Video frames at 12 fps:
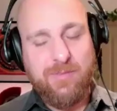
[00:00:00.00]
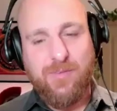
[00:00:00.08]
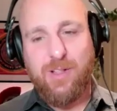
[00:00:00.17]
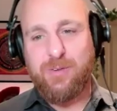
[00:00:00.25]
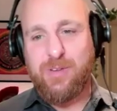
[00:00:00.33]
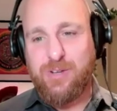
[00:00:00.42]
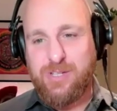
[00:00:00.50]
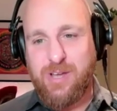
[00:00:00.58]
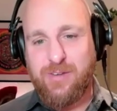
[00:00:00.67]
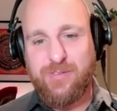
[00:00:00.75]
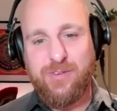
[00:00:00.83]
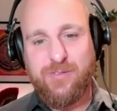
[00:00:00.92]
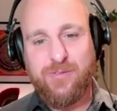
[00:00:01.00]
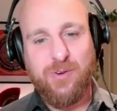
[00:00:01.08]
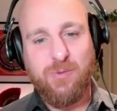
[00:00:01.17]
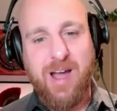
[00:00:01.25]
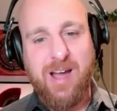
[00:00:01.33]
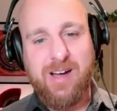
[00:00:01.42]
following your stuff for a
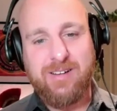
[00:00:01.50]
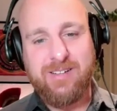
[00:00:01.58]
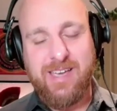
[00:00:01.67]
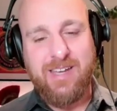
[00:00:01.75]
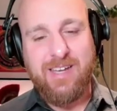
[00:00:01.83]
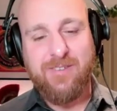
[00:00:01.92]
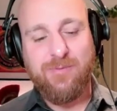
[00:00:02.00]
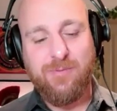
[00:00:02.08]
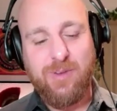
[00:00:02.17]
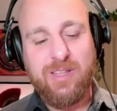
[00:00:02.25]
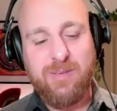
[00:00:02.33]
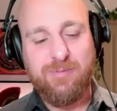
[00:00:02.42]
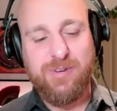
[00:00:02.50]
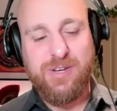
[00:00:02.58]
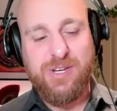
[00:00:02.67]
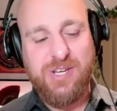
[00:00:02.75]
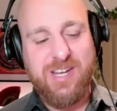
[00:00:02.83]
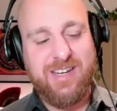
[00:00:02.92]
while, and I've really
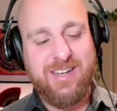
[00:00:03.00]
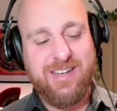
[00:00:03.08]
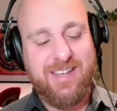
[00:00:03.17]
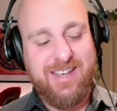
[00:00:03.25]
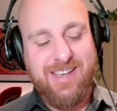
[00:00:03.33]
appreciated